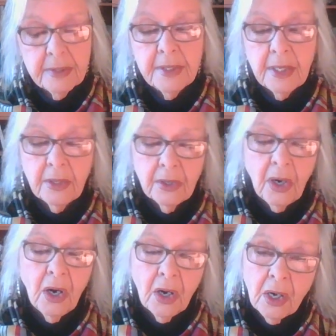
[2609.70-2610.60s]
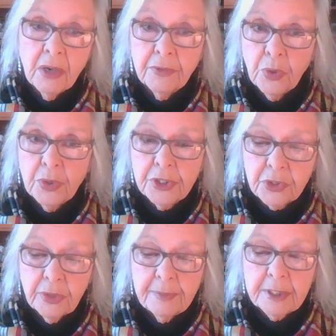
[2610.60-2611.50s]
there are, of course,
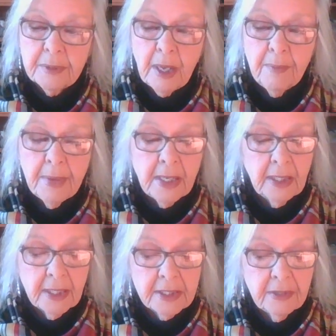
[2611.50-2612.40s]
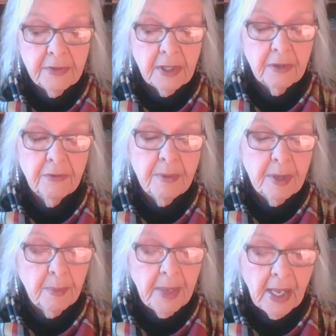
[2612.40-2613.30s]
scripts about male activity and
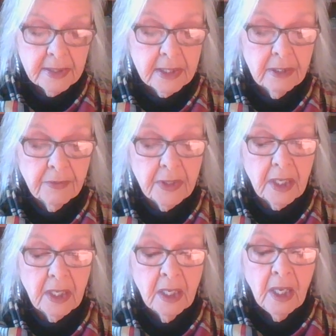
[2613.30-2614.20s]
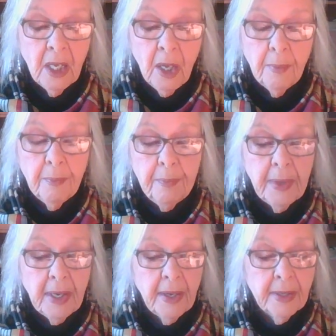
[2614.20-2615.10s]
female passivity,
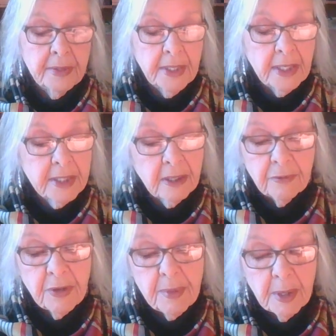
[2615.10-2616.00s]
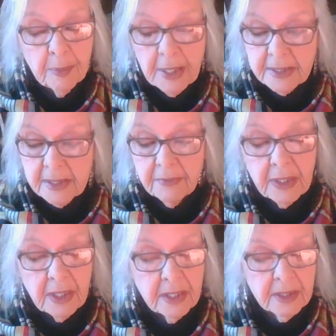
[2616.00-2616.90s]
but the idea of female
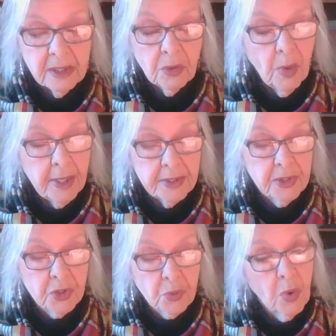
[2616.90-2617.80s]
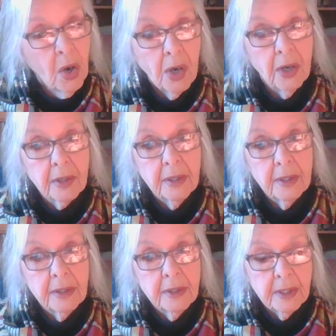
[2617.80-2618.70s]
passivity isn't quite as strong
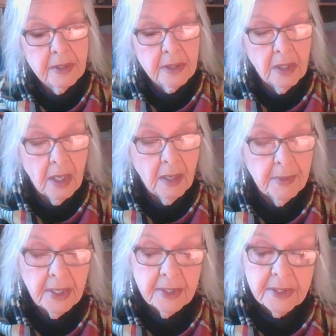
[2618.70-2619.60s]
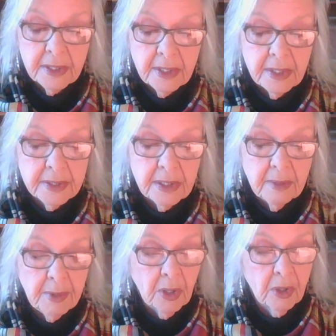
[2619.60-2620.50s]
in Islam as it is in
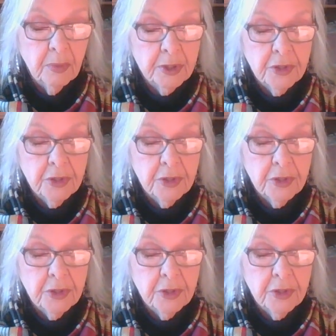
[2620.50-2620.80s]
America,